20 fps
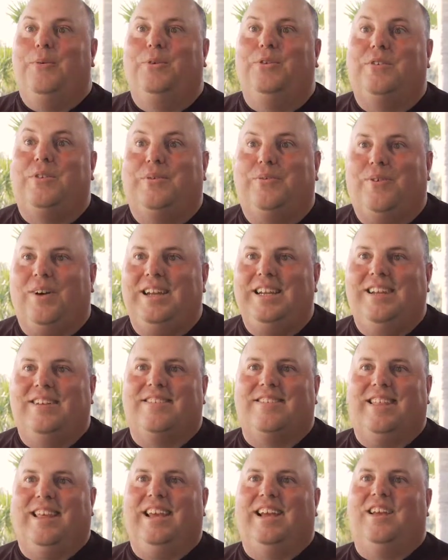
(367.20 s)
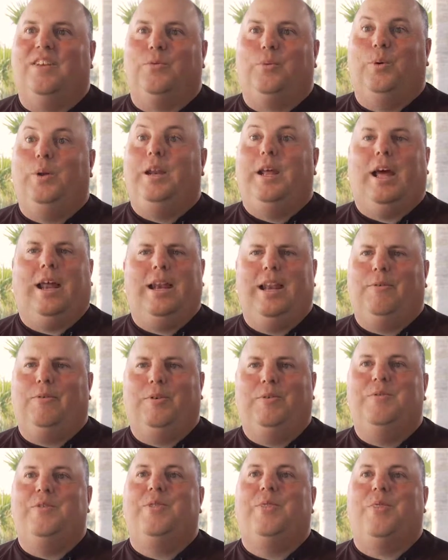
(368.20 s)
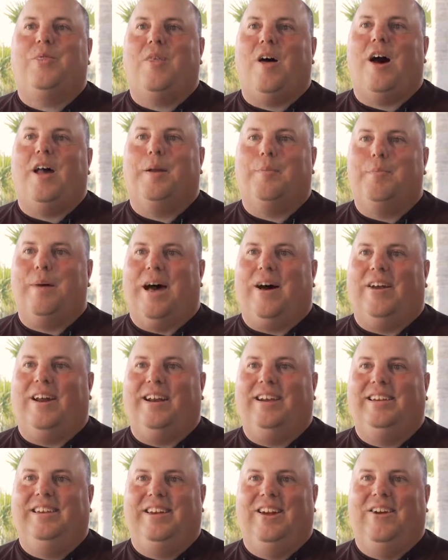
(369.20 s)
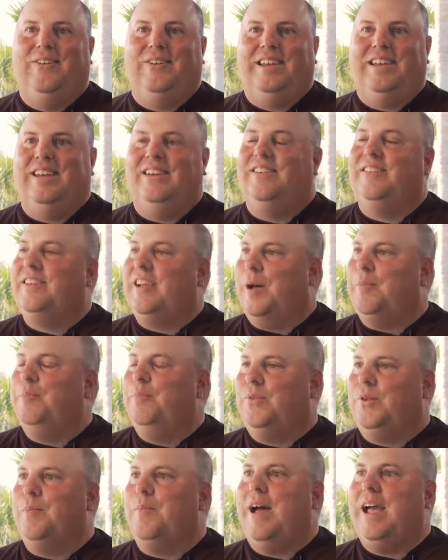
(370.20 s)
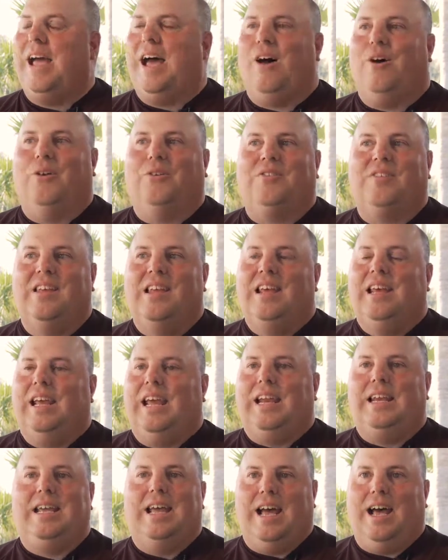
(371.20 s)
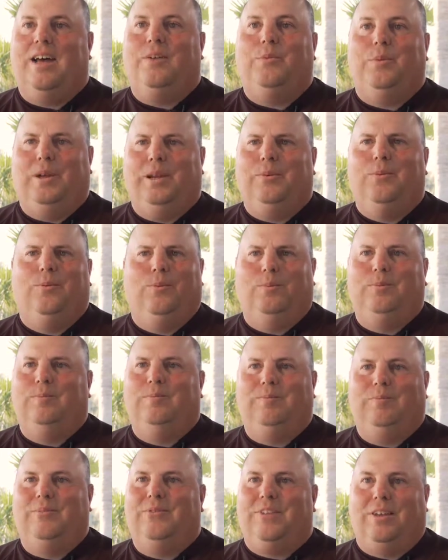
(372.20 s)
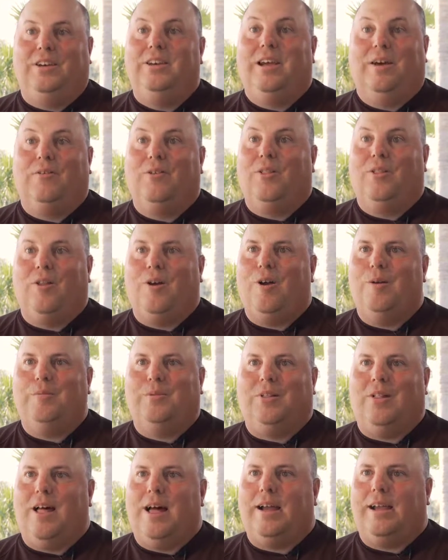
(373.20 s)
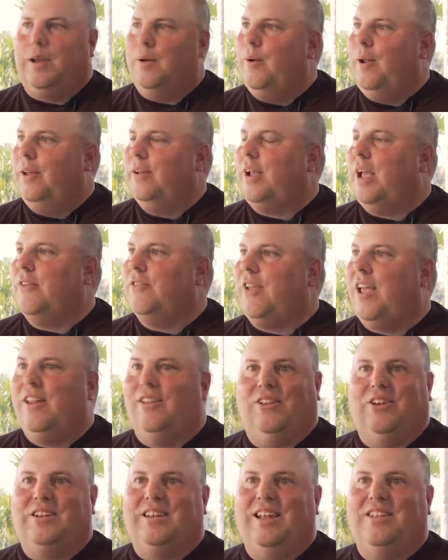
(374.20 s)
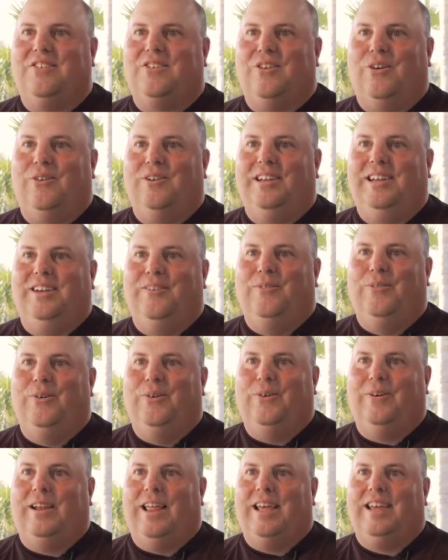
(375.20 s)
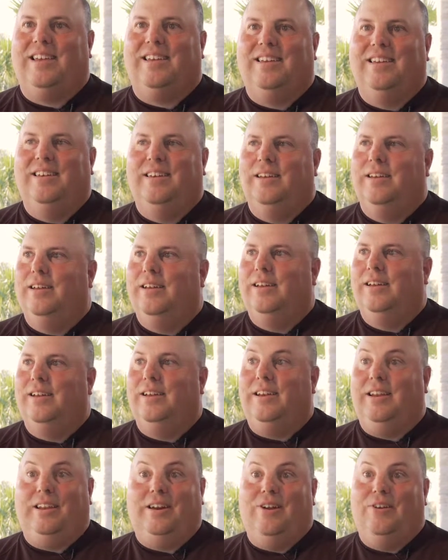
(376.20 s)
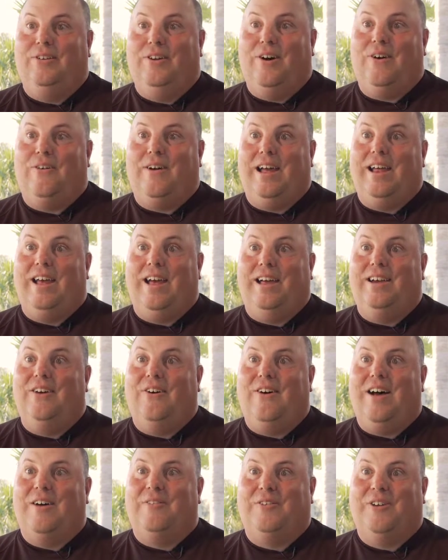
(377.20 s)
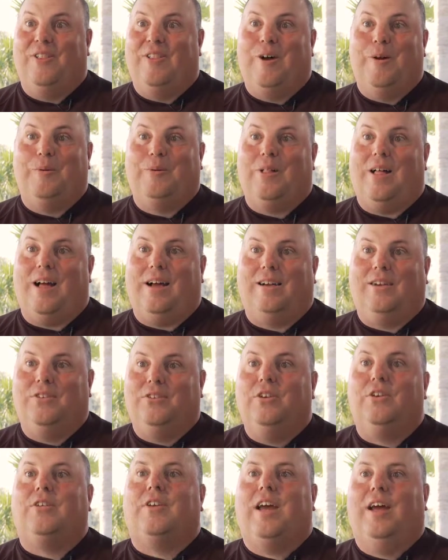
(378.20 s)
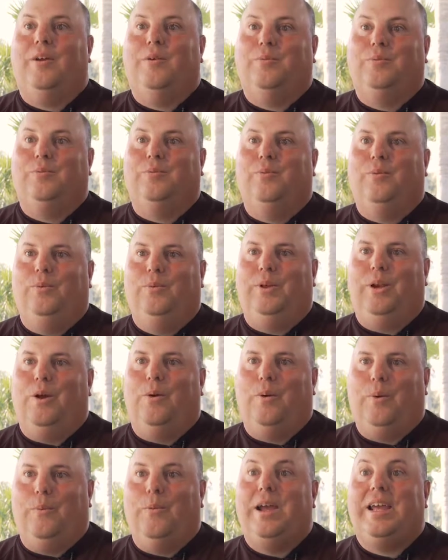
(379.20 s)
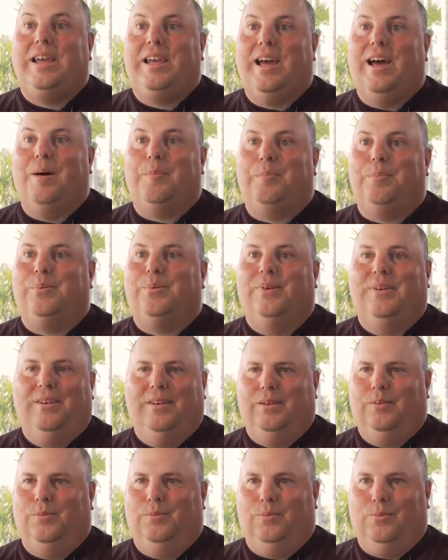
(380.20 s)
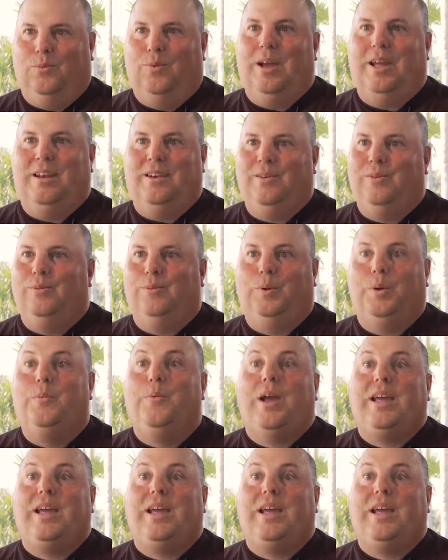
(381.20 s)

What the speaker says: It was the funniest thing, because I'd never even thought about it. He had come to my house and we said, do you have an alarm clock? And I just kind of looked at Sony and we were like, no, I don't have an alarm clock, because you just kind of, wake up when we